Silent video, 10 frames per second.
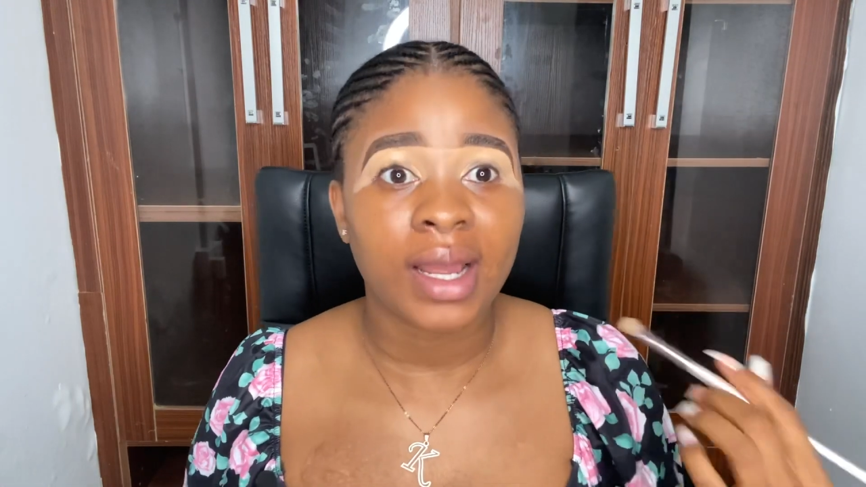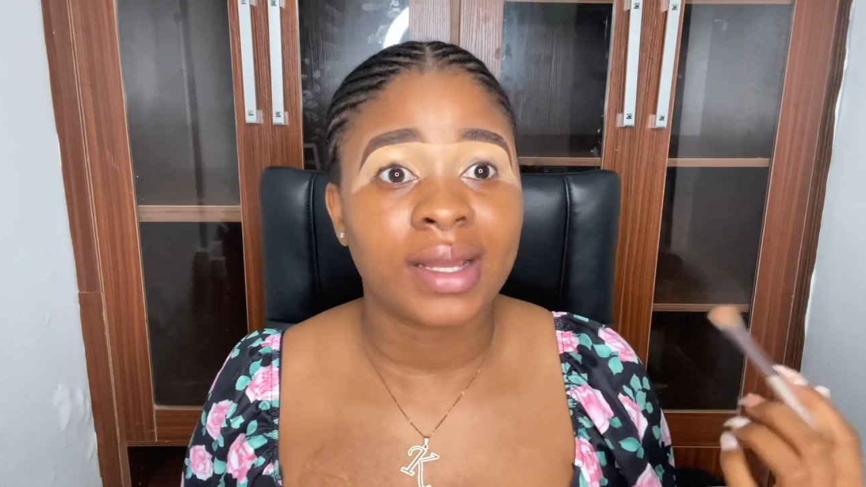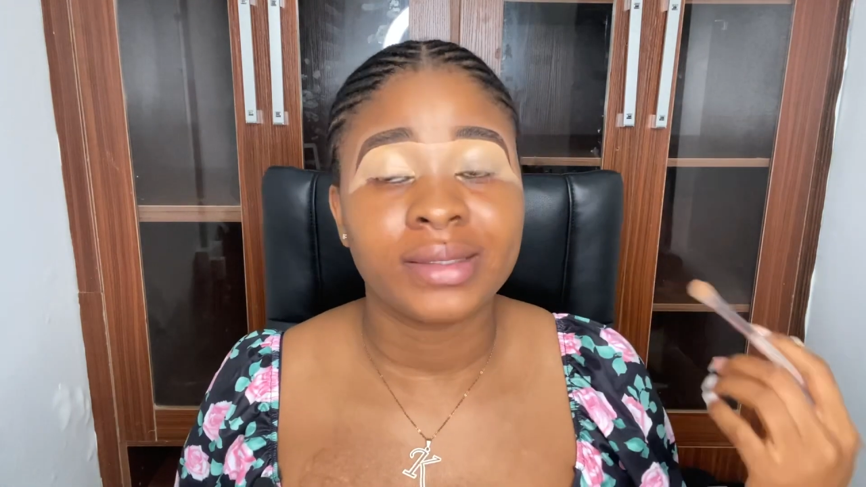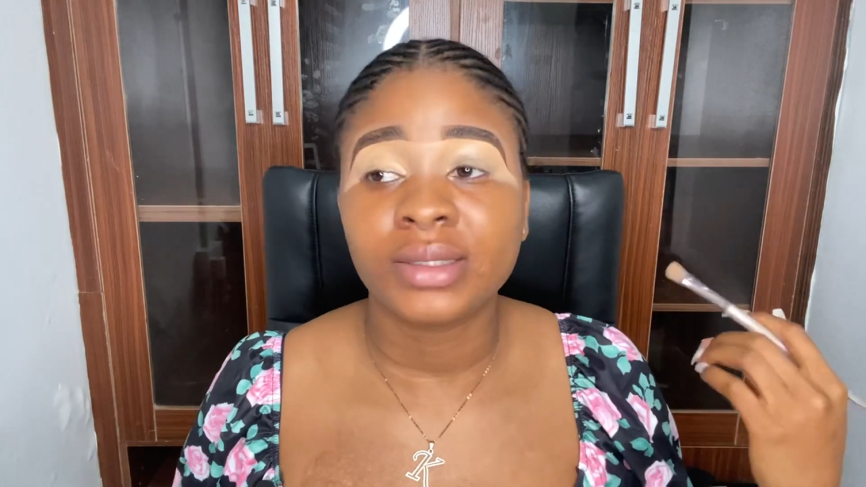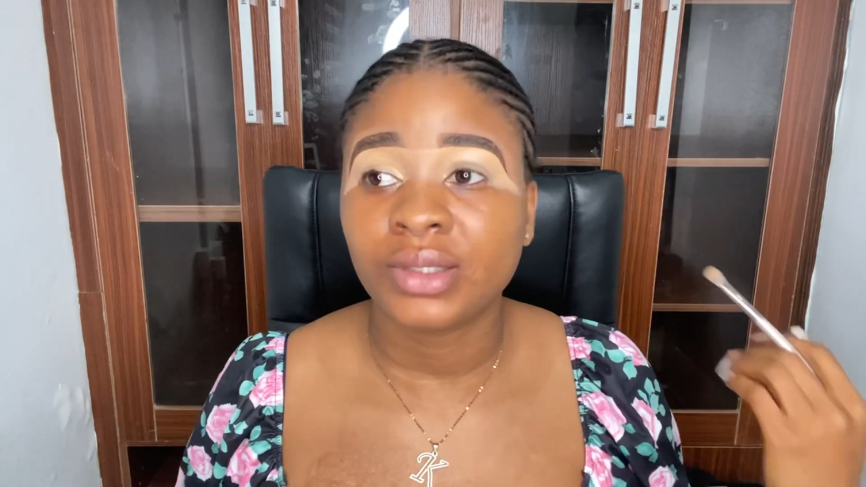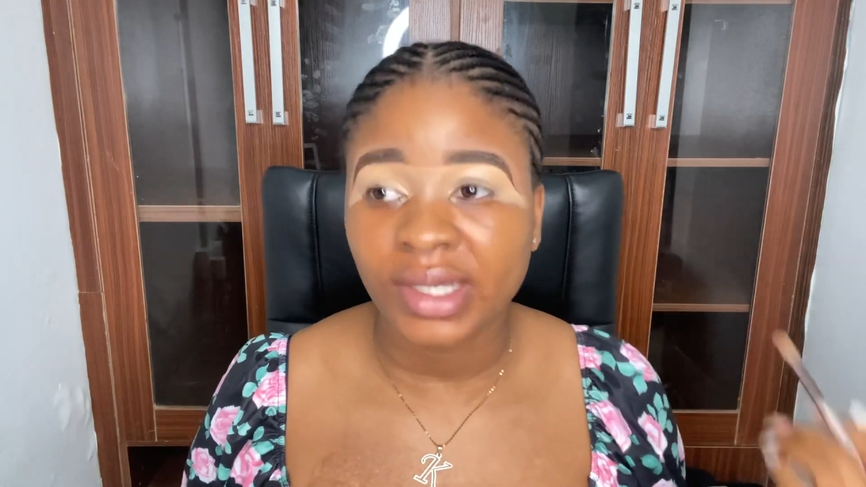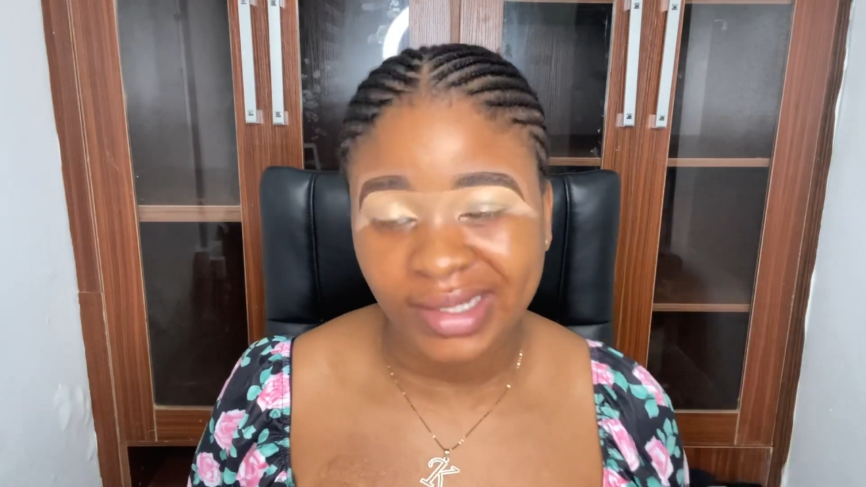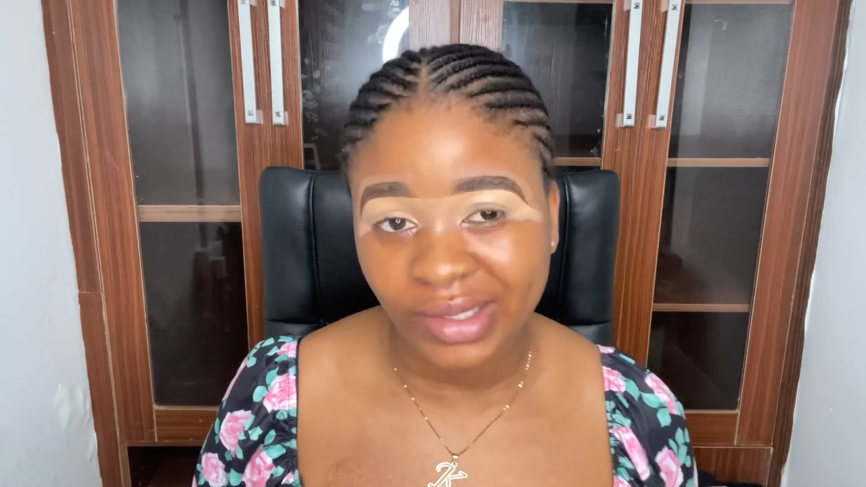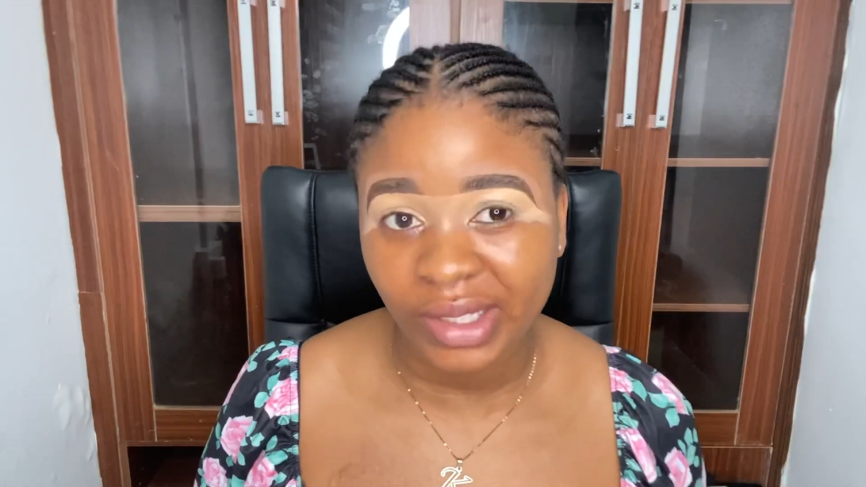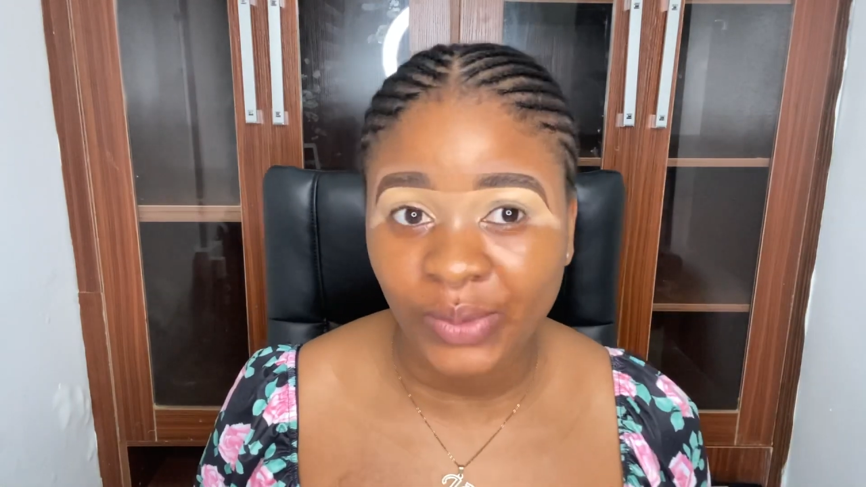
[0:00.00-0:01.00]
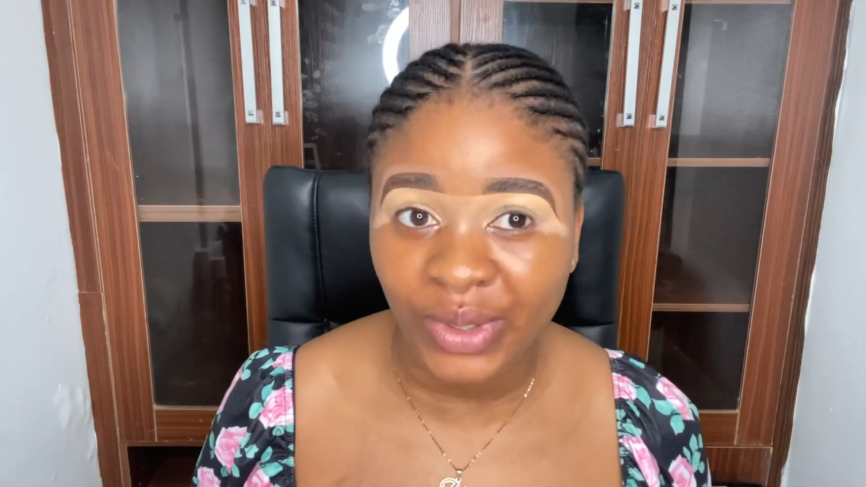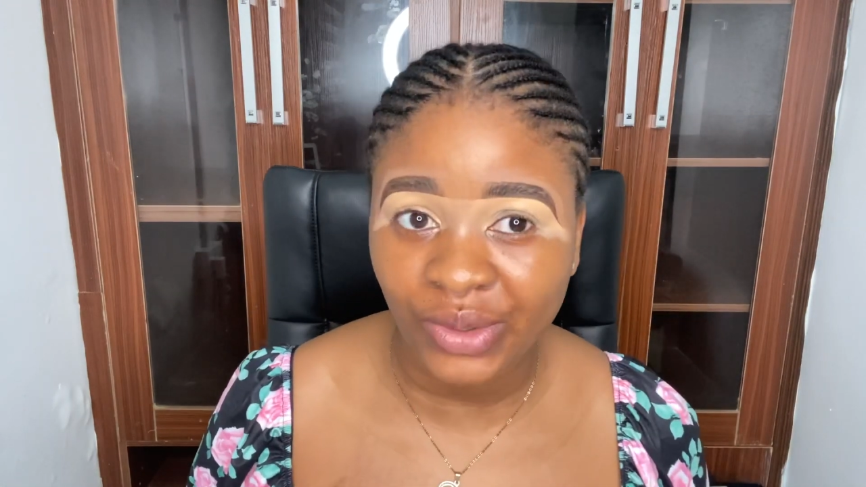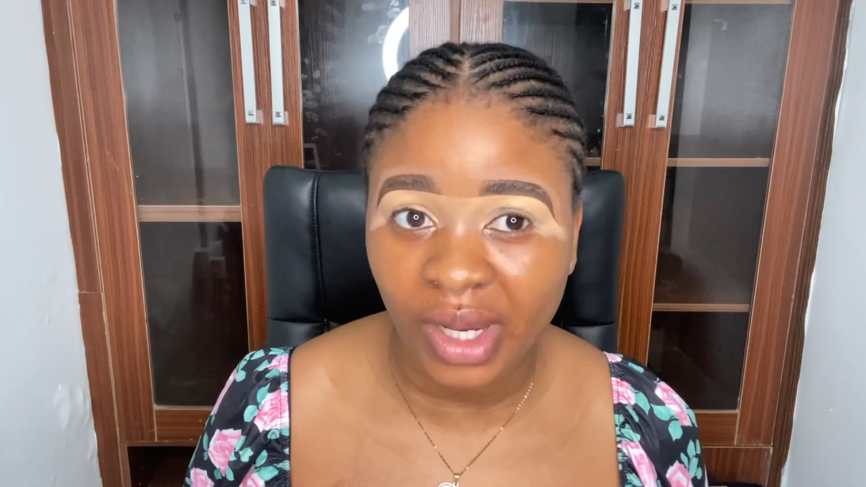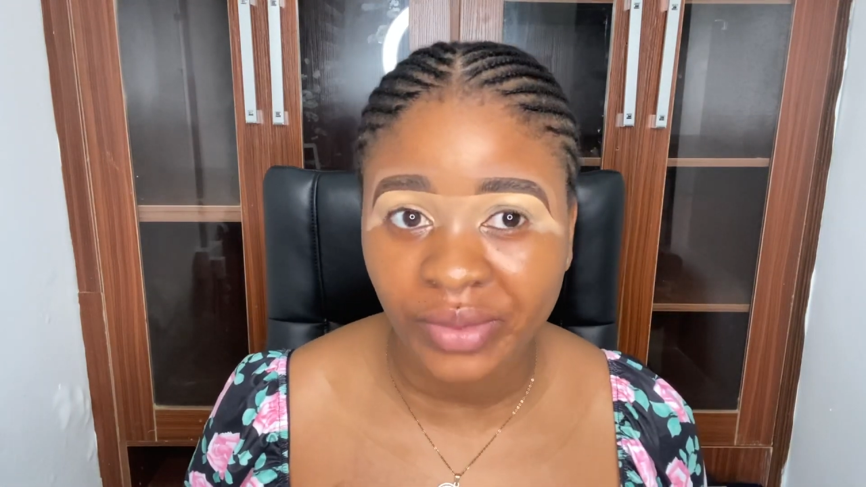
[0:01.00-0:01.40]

and there's a way you can